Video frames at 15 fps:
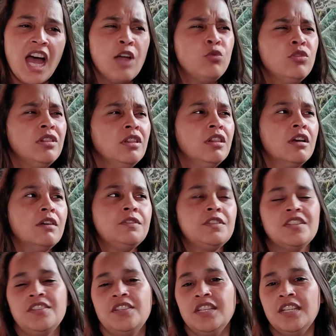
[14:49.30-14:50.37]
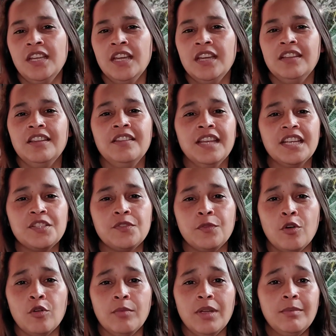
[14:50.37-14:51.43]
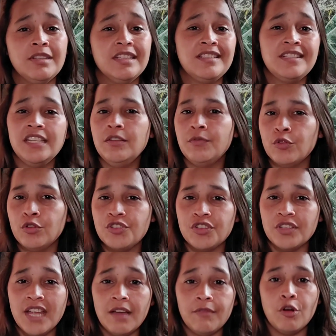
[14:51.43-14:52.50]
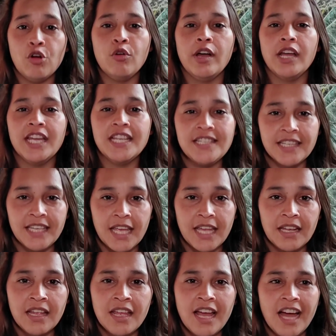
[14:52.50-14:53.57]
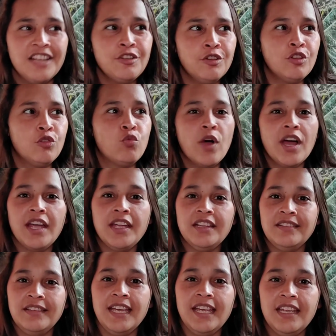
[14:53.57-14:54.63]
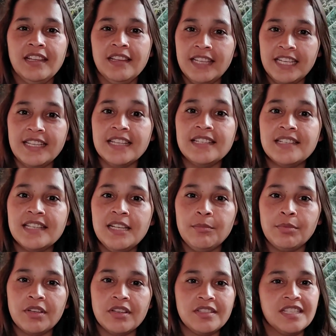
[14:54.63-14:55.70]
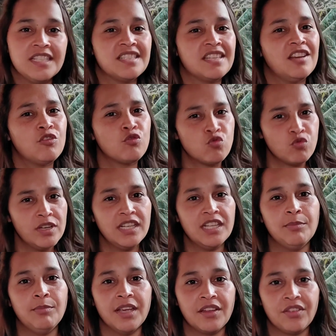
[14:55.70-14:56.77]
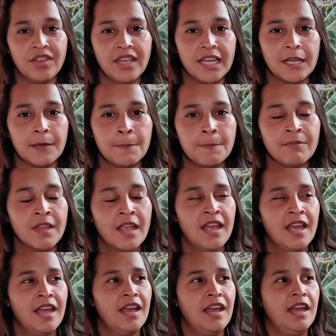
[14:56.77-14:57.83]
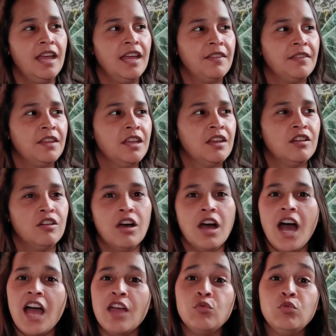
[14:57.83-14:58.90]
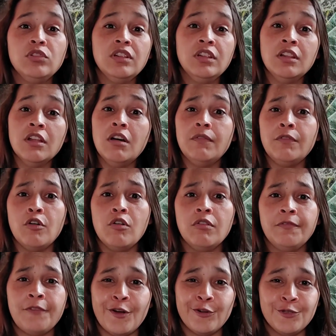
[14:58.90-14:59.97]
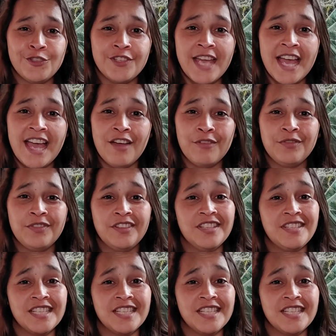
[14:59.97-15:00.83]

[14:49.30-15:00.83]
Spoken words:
I would love to see the next phone, maybe the T version, have OIS again. I don't know why they let that slip, because it's a really big thing. And I would love all phones to have the